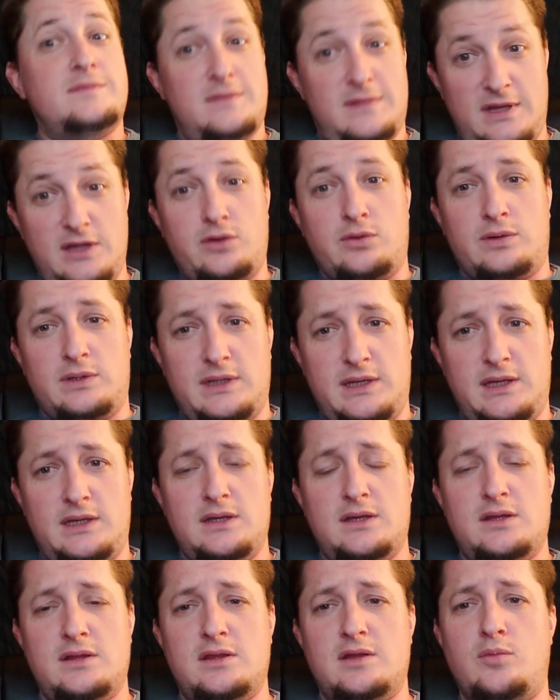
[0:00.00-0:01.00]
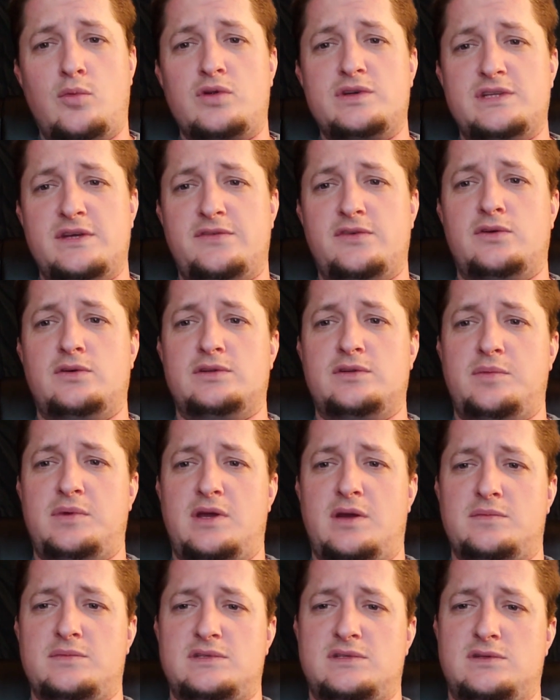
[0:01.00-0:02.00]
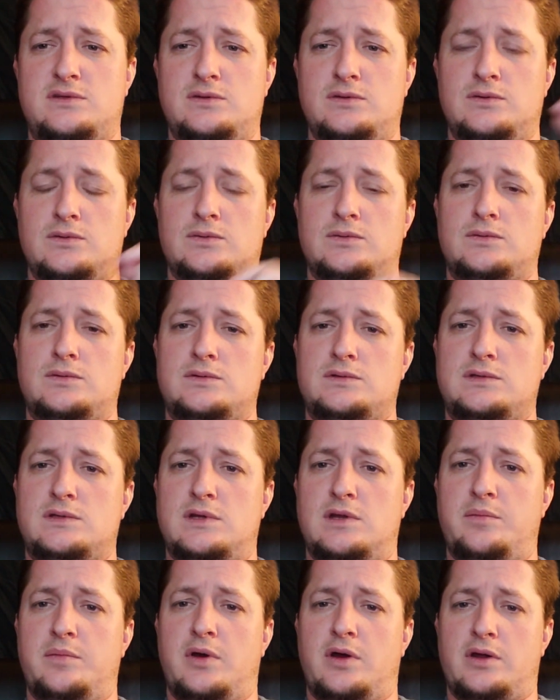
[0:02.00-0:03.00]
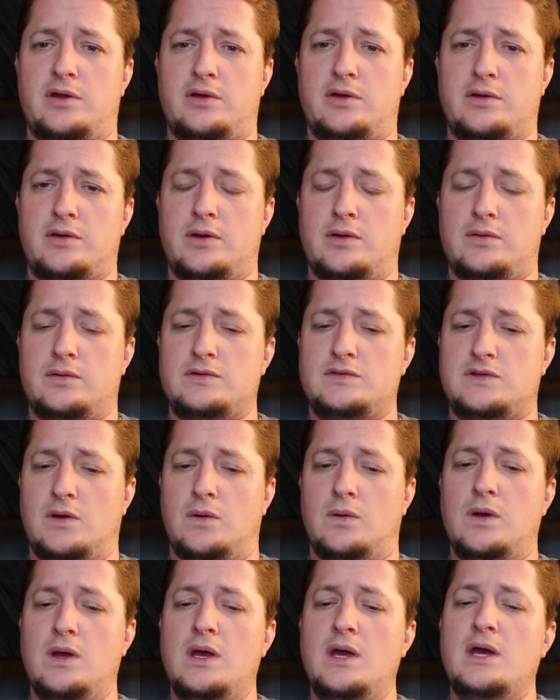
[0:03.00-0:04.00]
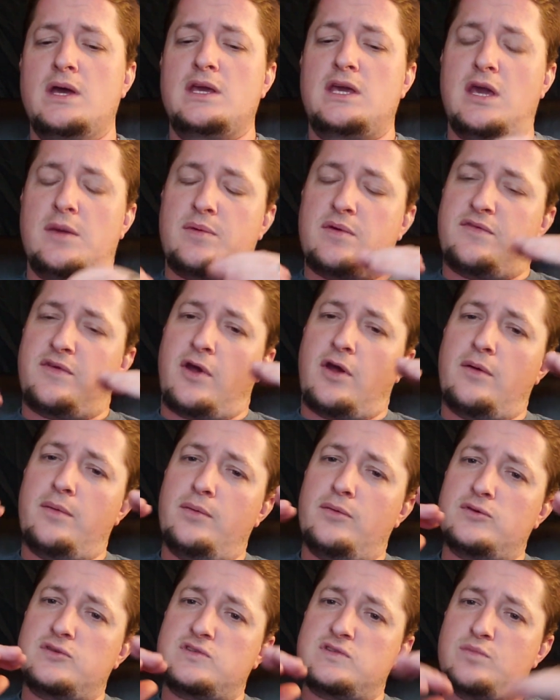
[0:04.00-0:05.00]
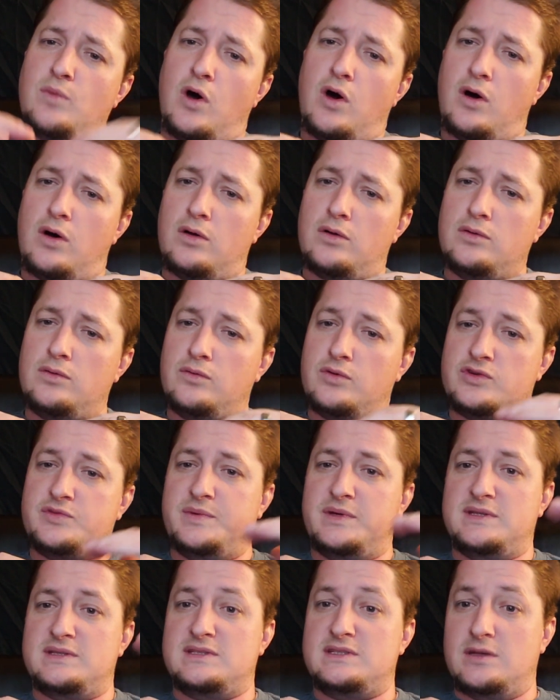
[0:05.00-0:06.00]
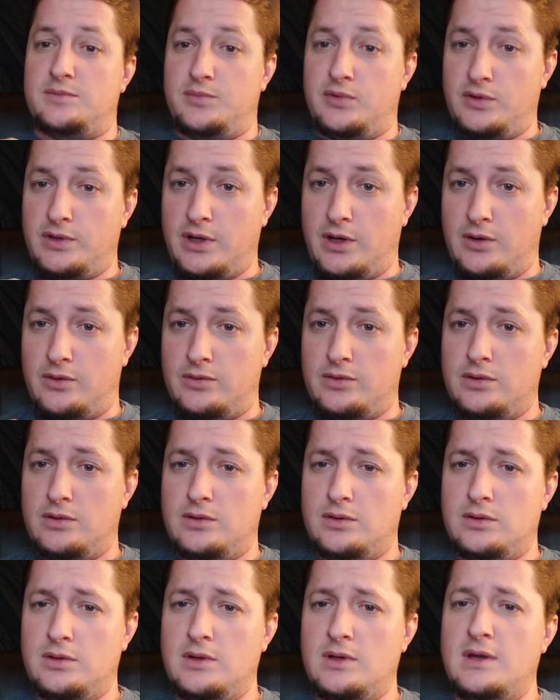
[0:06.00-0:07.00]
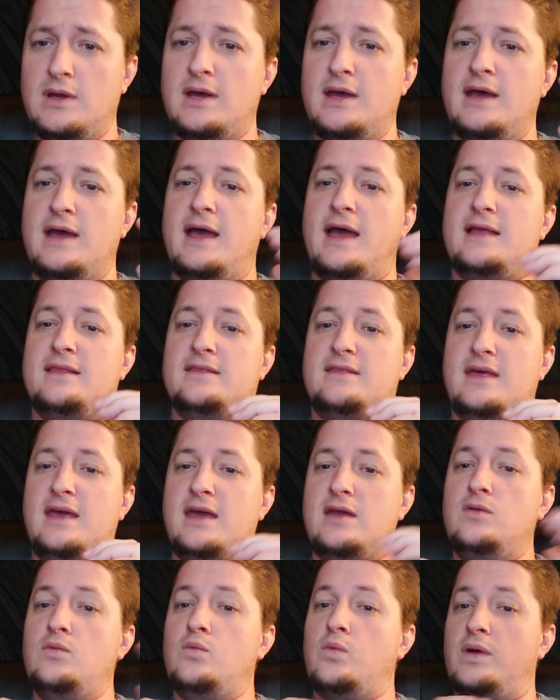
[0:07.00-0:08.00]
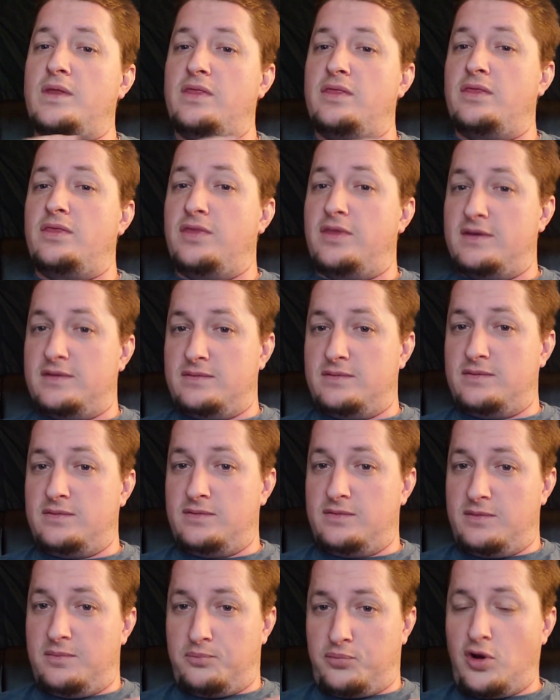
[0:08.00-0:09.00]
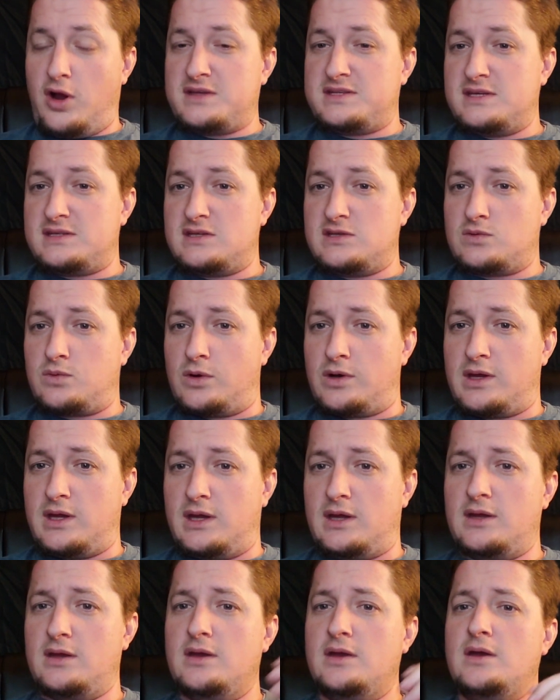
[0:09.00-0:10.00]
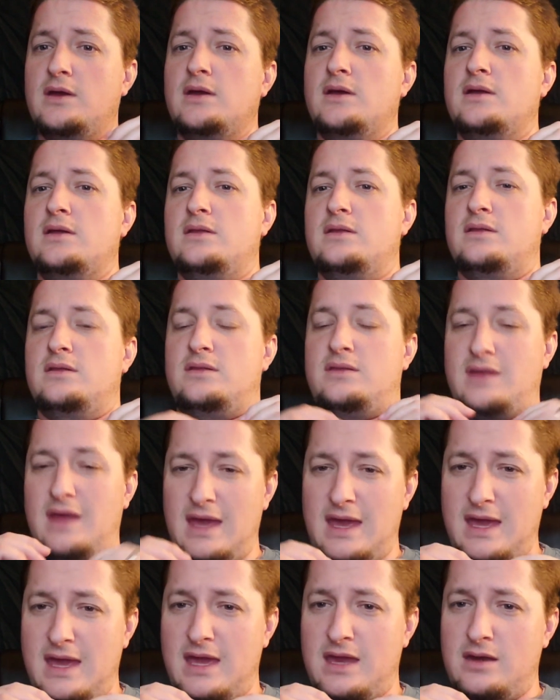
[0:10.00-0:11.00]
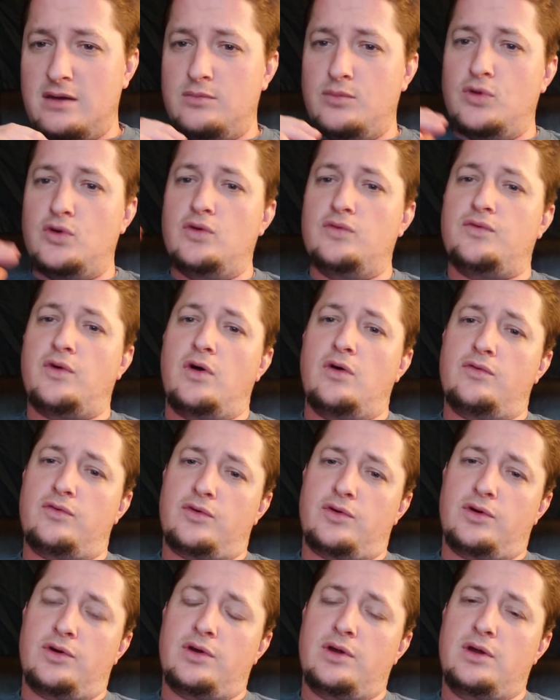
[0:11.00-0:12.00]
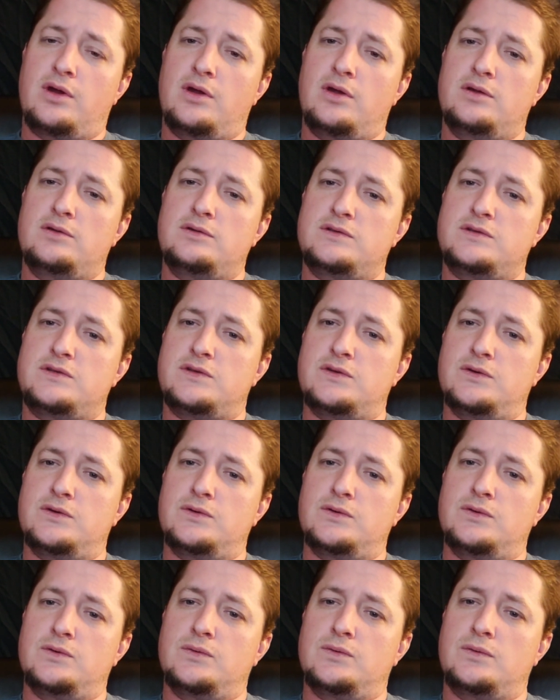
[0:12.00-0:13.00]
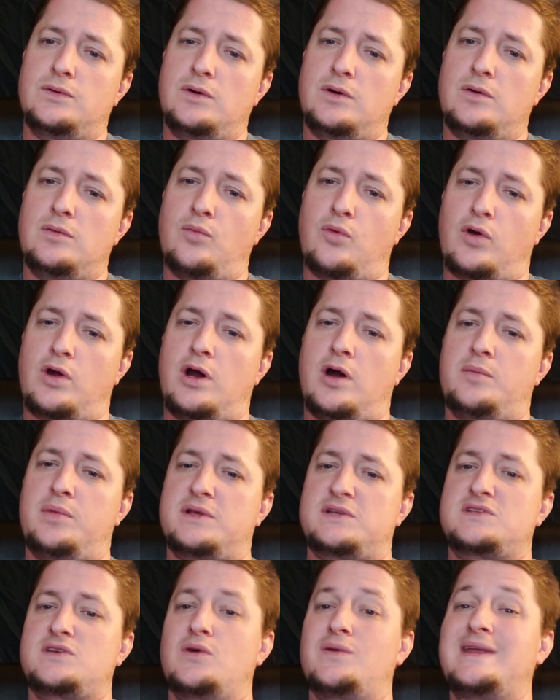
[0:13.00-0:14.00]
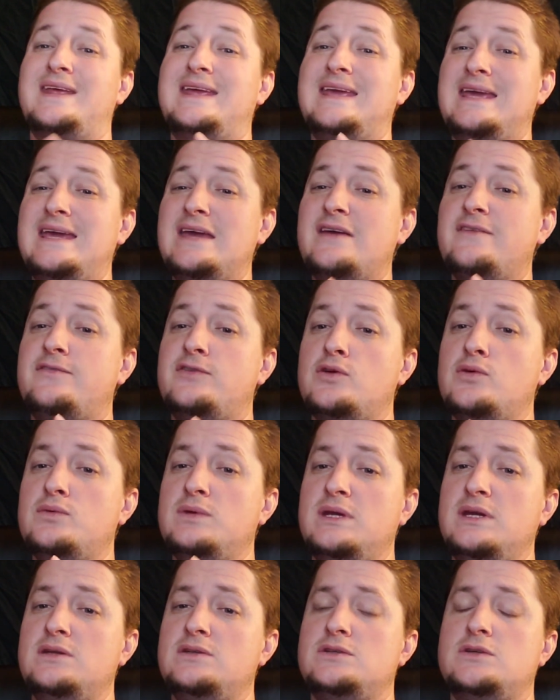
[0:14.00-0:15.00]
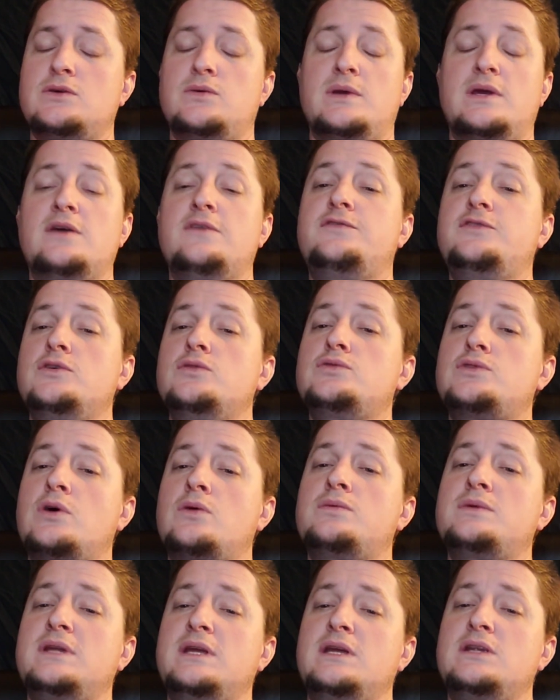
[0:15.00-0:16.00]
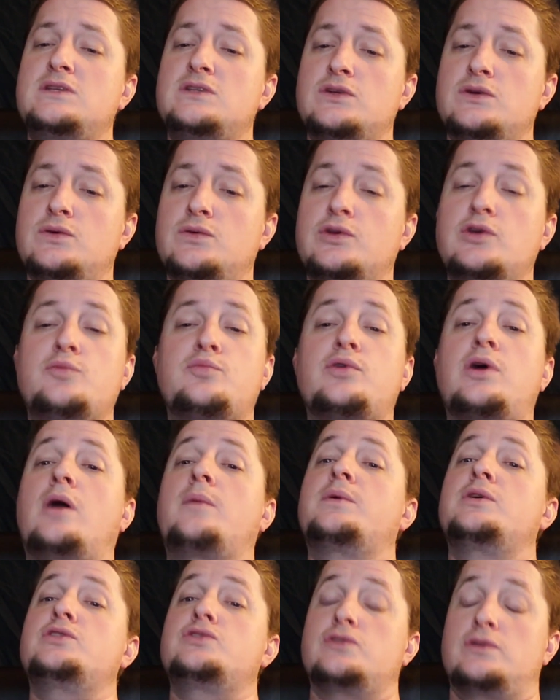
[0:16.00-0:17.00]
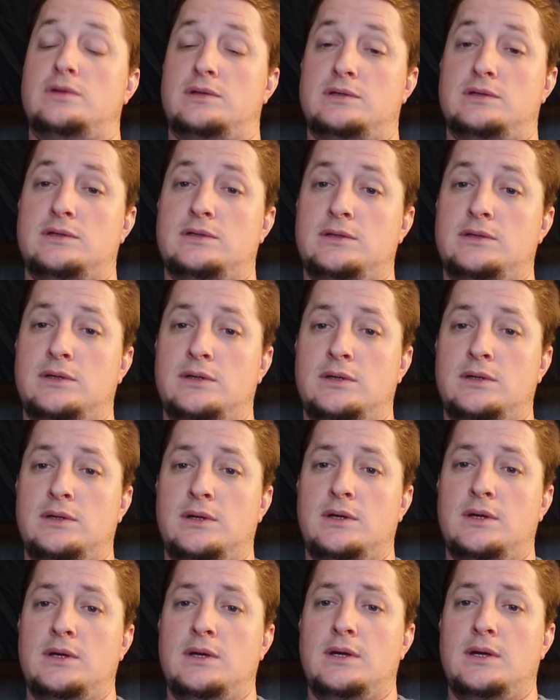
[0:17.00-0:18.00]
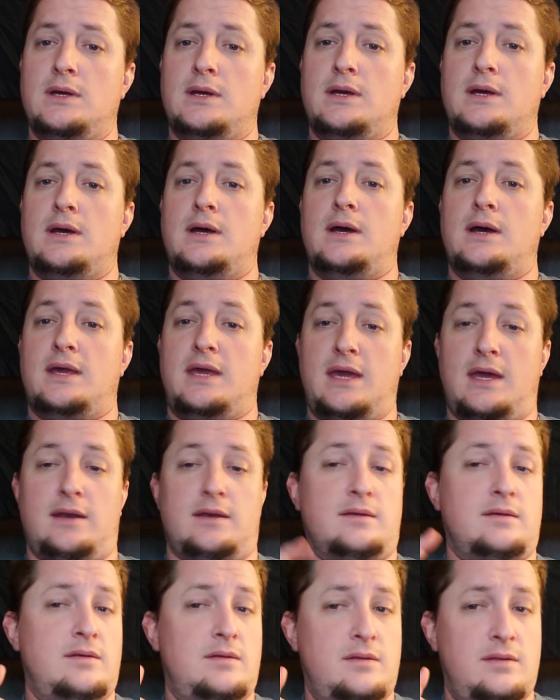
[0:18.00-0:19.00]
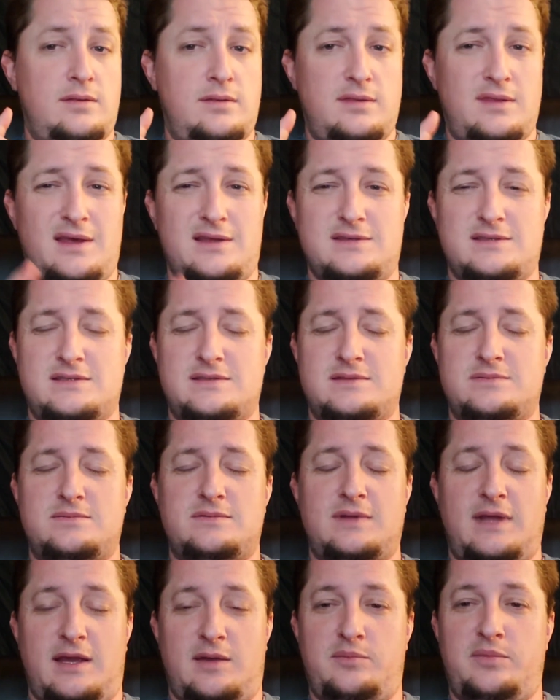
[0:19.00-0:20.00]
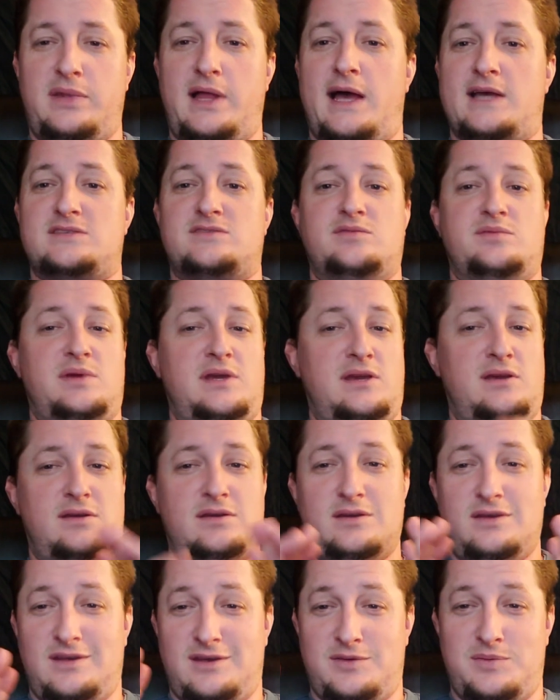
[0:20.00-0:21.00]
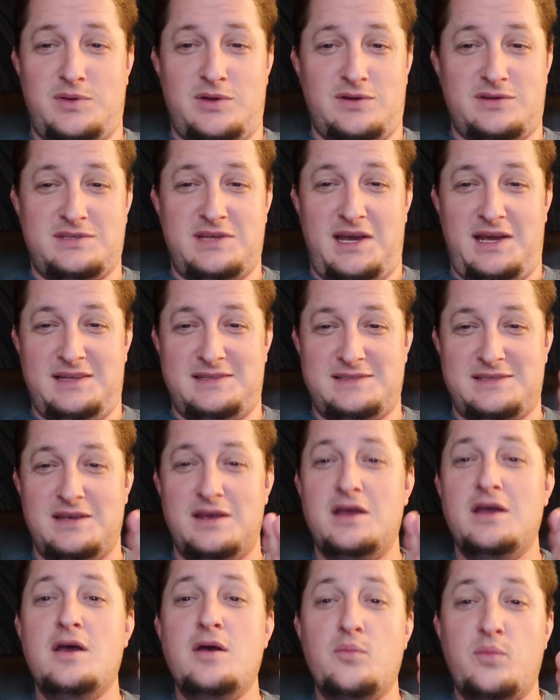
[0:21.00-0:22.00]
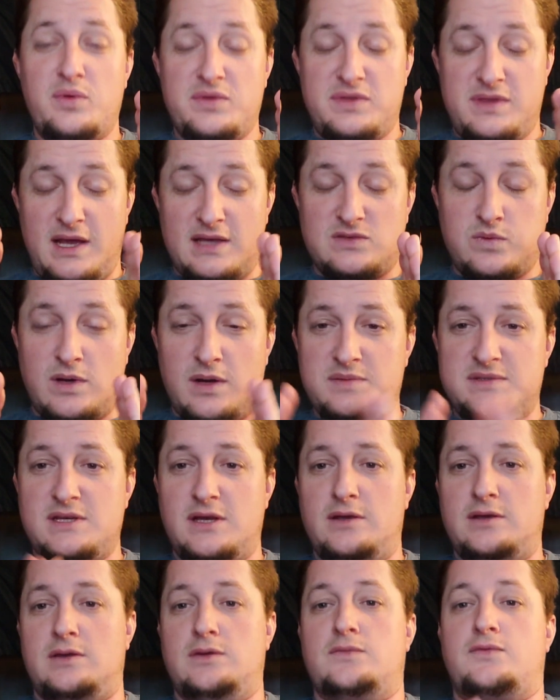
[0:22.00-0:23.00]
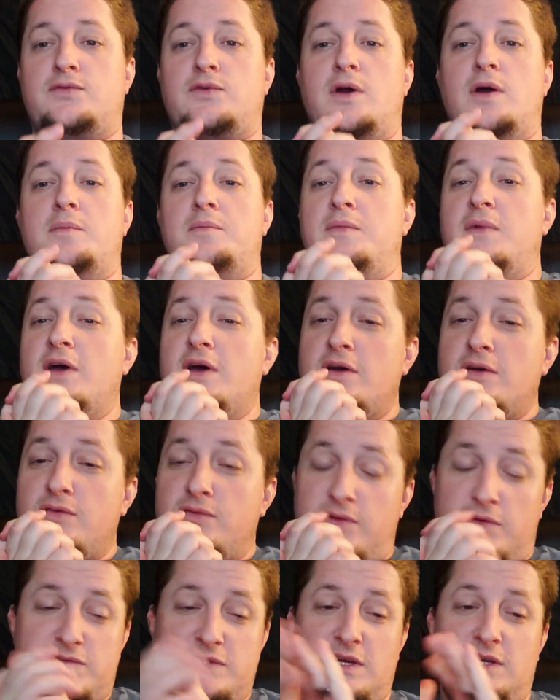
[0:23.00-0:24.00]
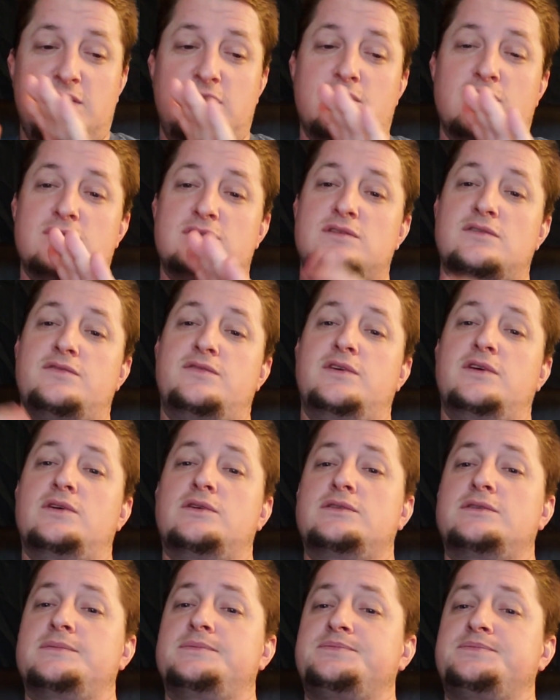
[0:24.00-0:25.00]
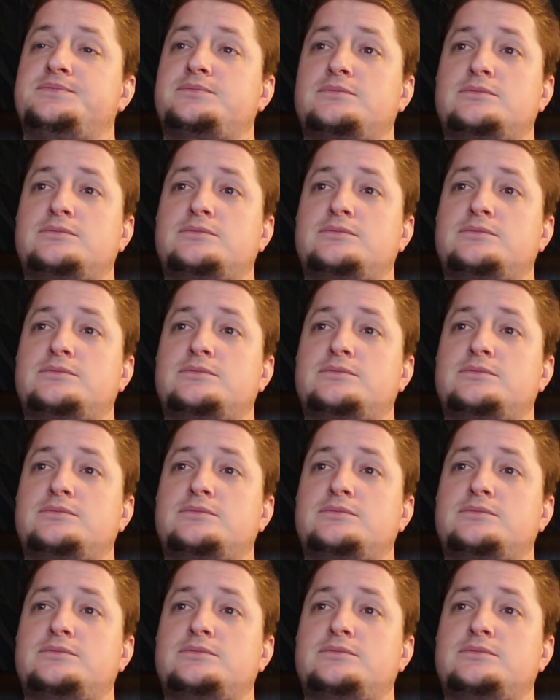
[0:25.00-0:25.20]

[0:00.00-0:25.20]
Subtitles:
literally, the more difficult it becomes to debug your code. So keep your variables small, which means simple code. And then when the process is working, then move over to more complex code if you need to. If you don't need to, you probably shouldn't. Again, that's like blasphemy in computer science. But that's what I'm telling you. From 15 years in the field,